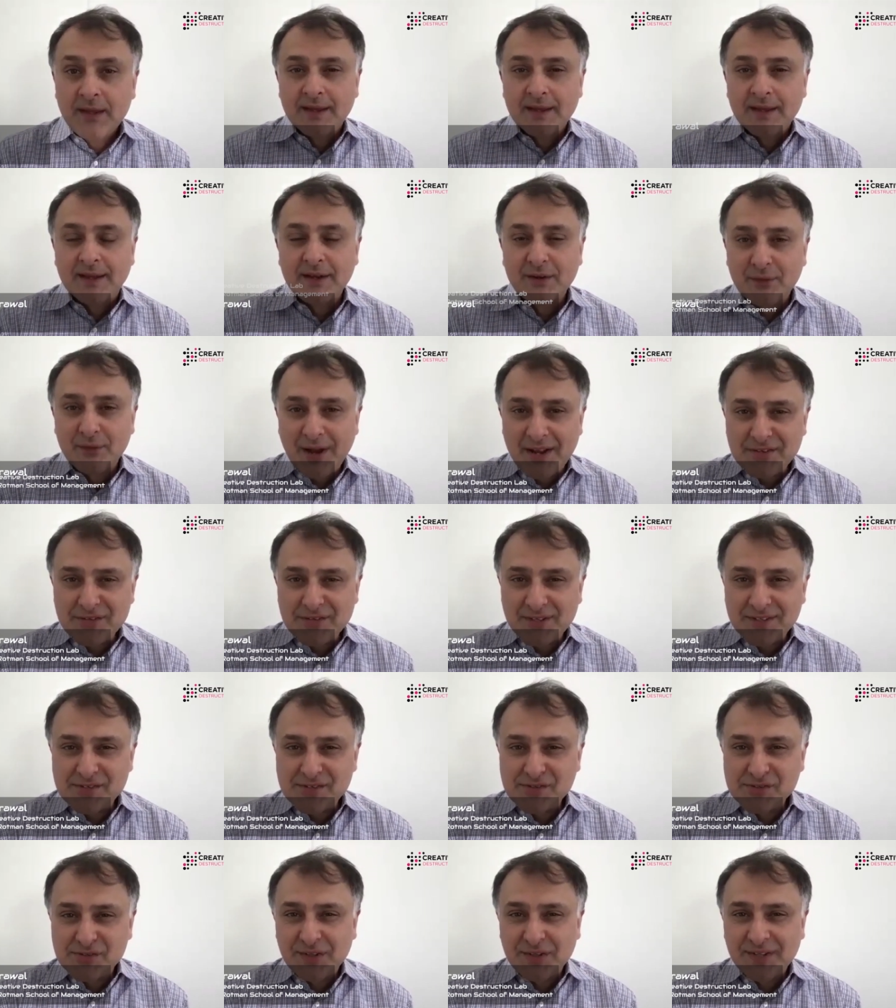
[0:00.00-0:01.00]

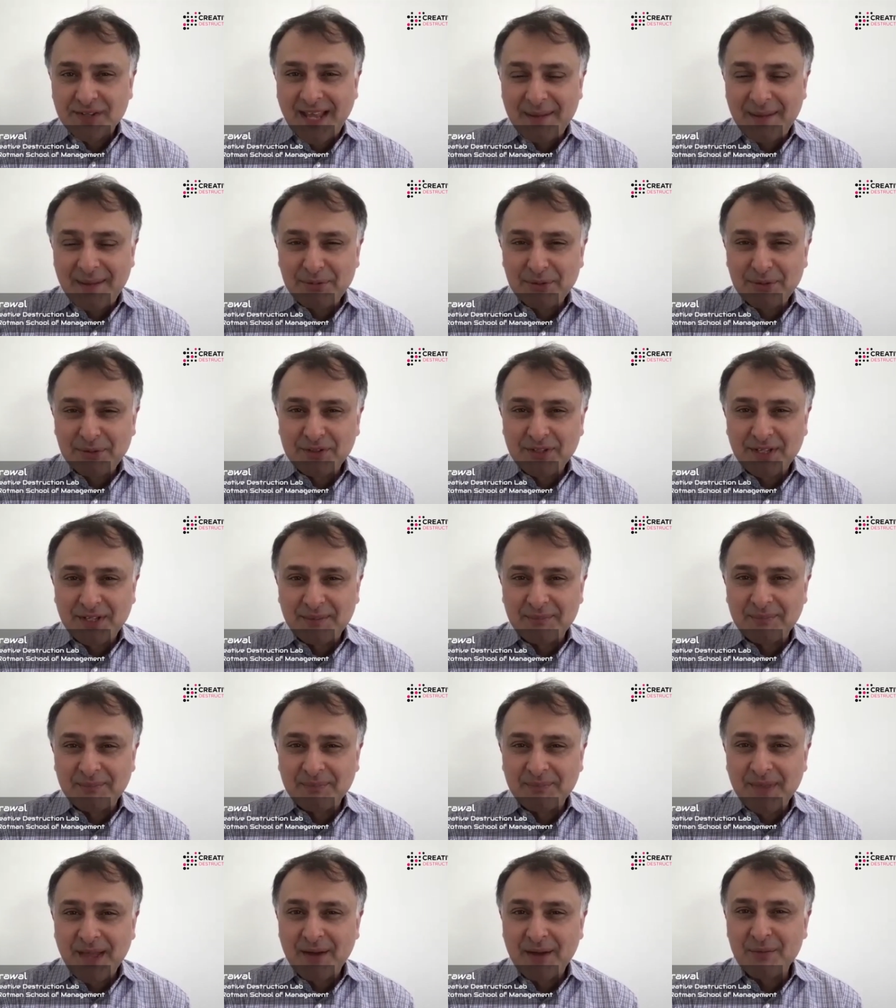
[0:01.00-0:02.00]
Congratulations to the Kepler team.
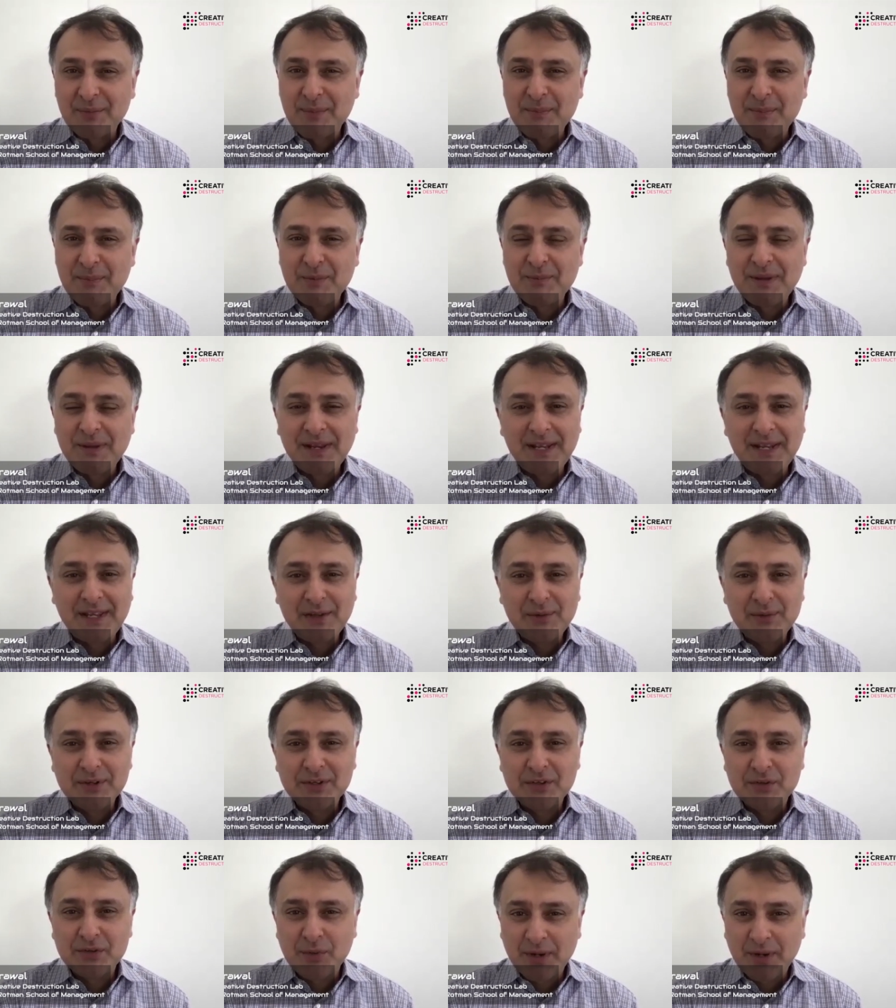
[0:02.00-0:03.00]
I remember meeting you
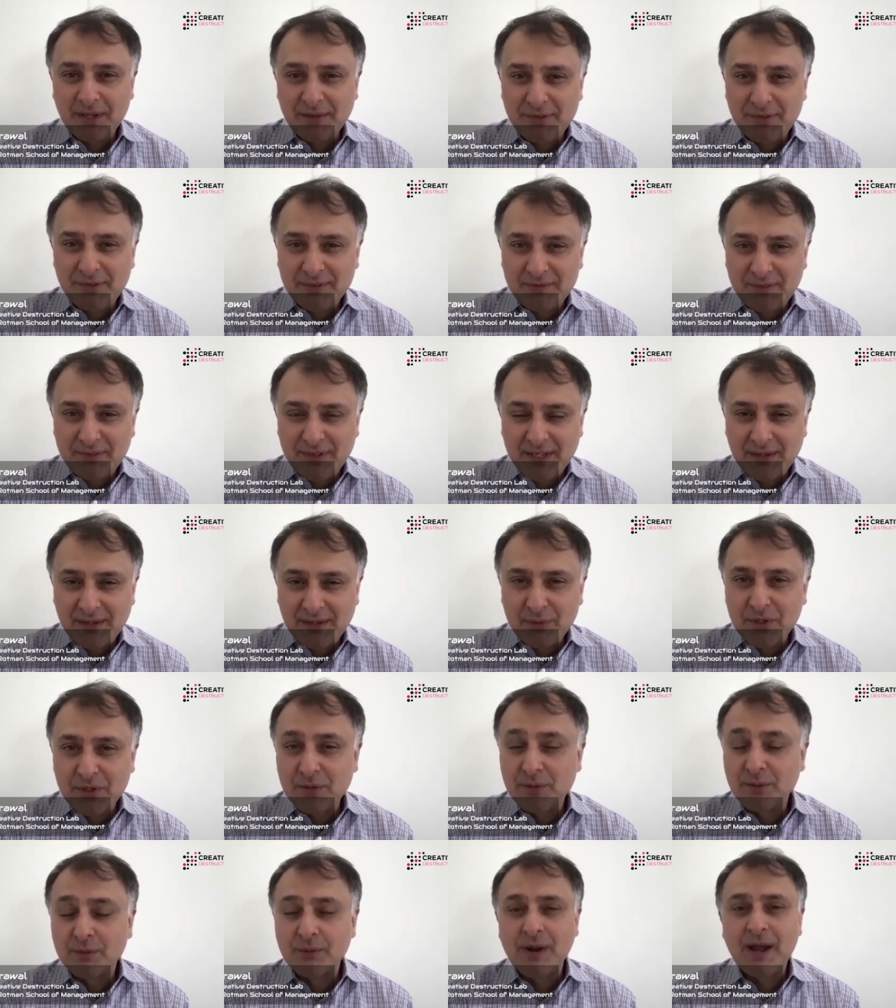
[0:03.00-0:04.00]
in 2015 when
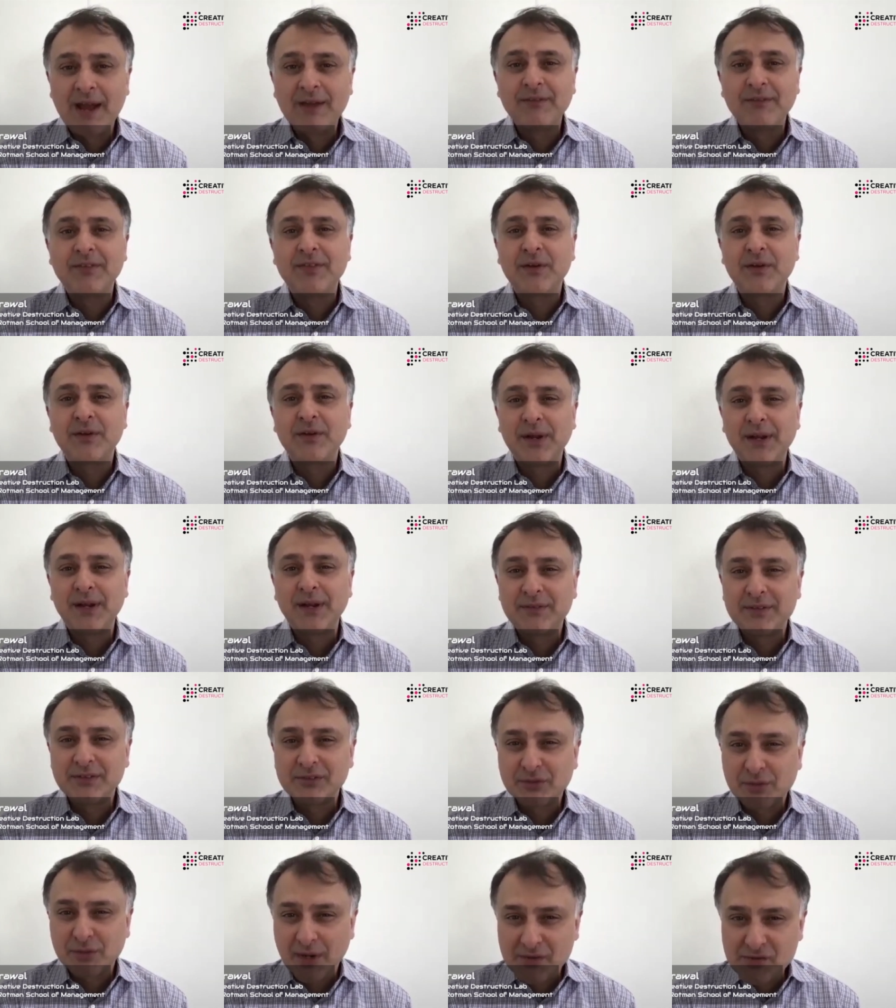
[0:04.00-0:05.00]
you arrived at the Creative
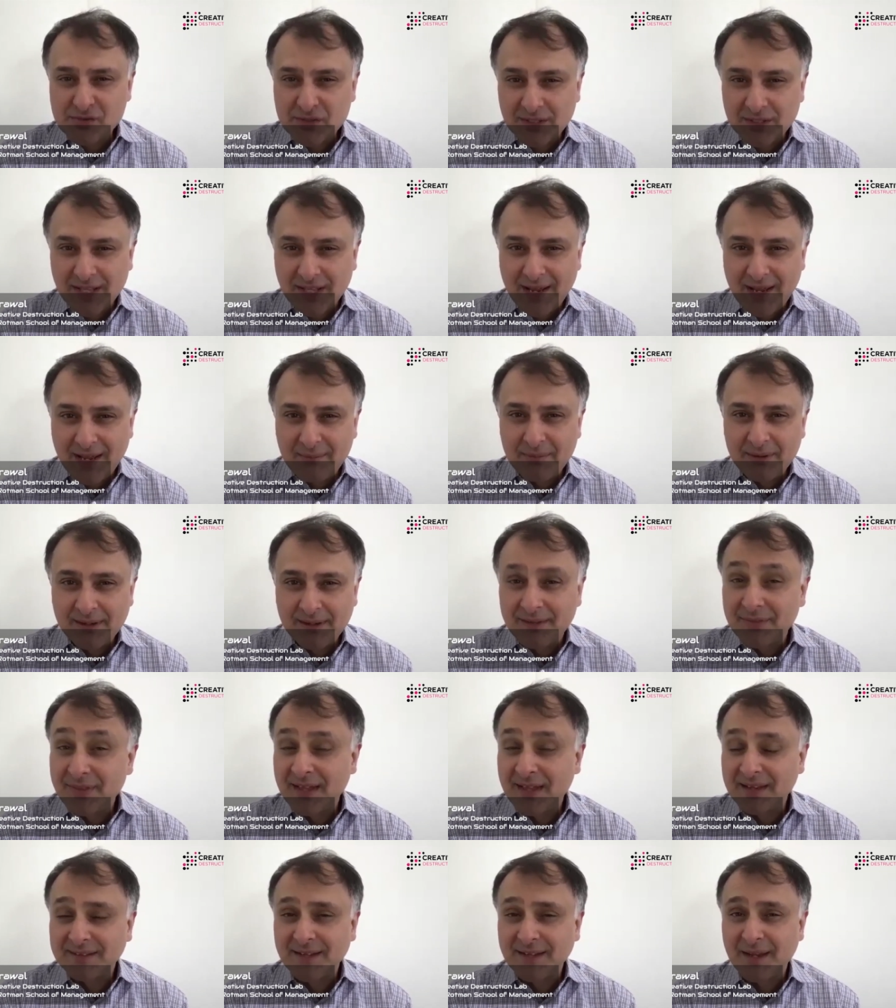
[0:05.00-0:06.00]
Destruction Lab, and at
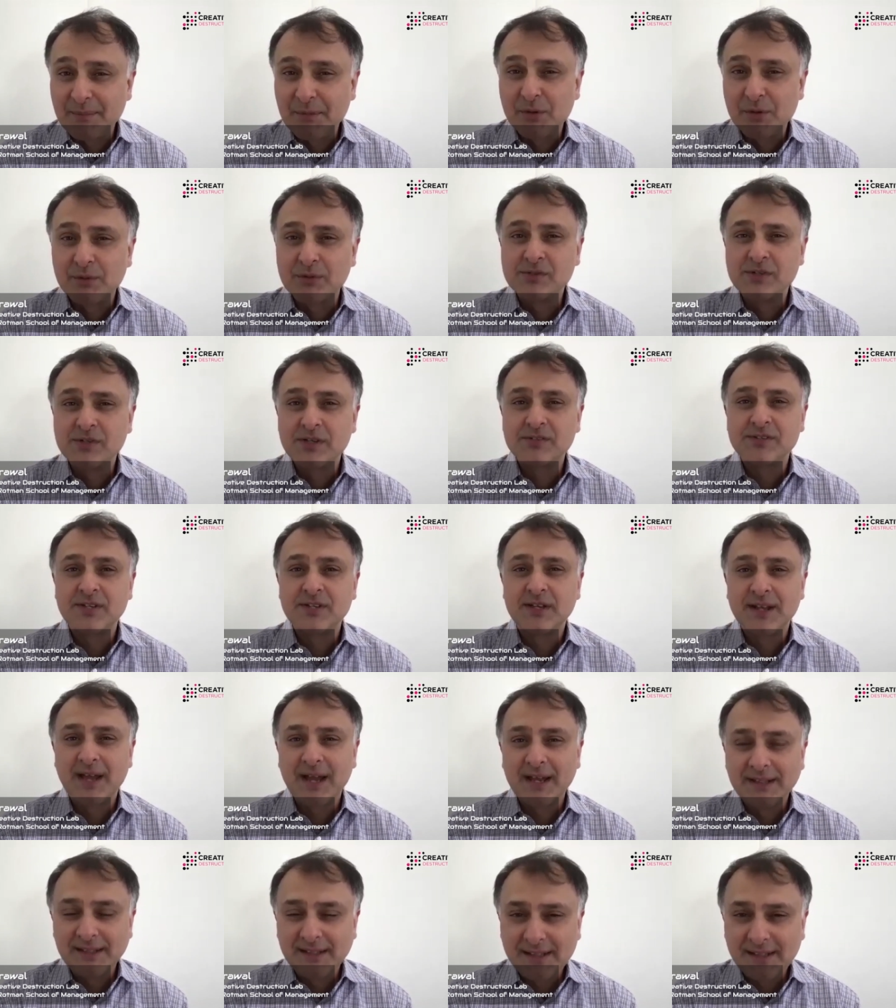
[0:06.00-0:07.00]
that time you were just an
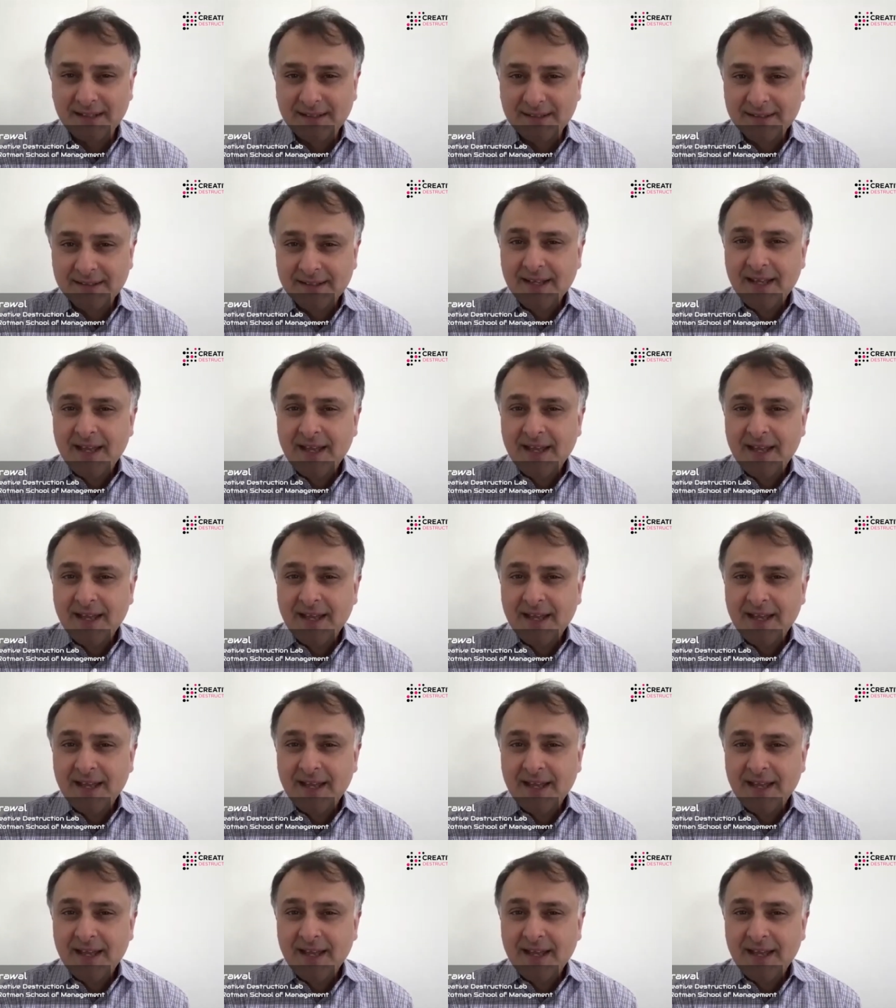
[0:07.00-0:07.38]
idea,